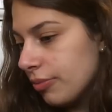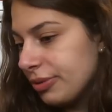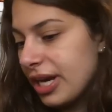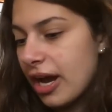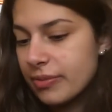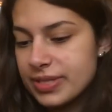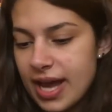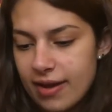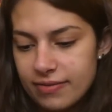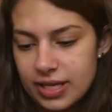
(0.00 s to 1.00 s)
But yeah, I was
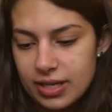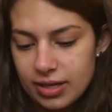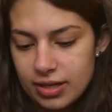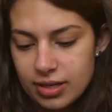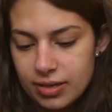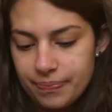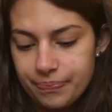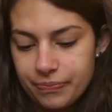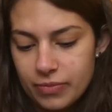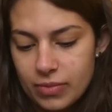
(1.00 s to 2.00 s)
having
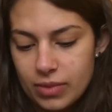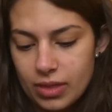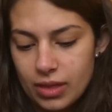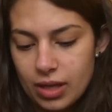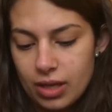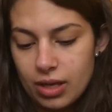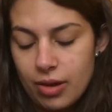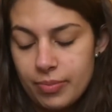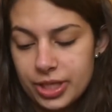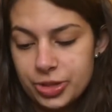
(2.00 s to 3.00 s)

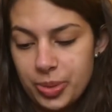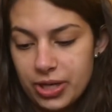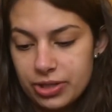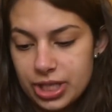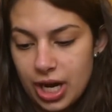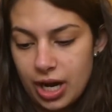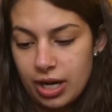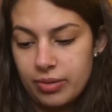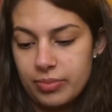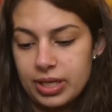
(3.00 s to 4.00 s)
a much better
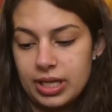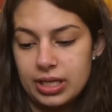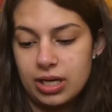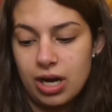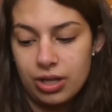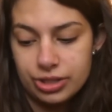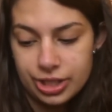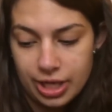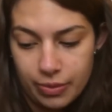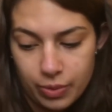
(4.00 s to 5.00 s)
time in
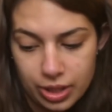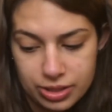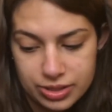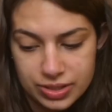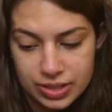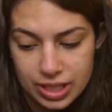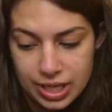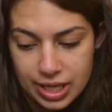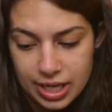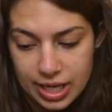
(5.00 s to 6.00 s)
college than I was
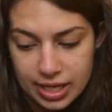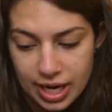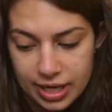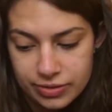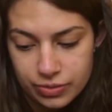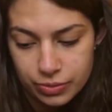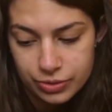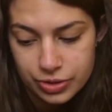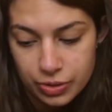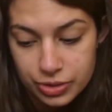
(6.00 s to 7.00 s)
in high
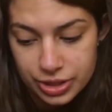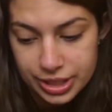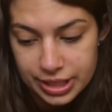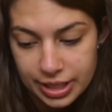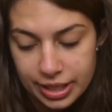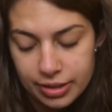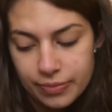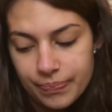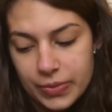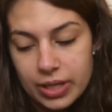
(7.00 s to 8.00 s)
school socially. Like,
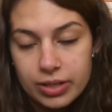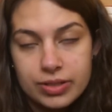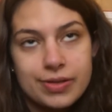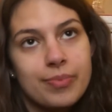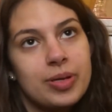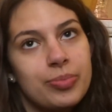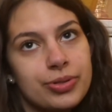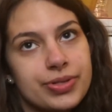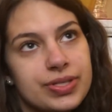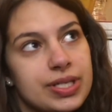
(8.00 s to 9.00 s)
some
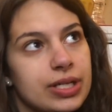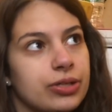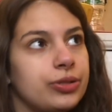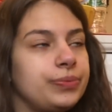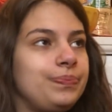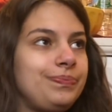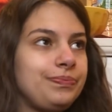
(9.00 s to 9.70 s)
people still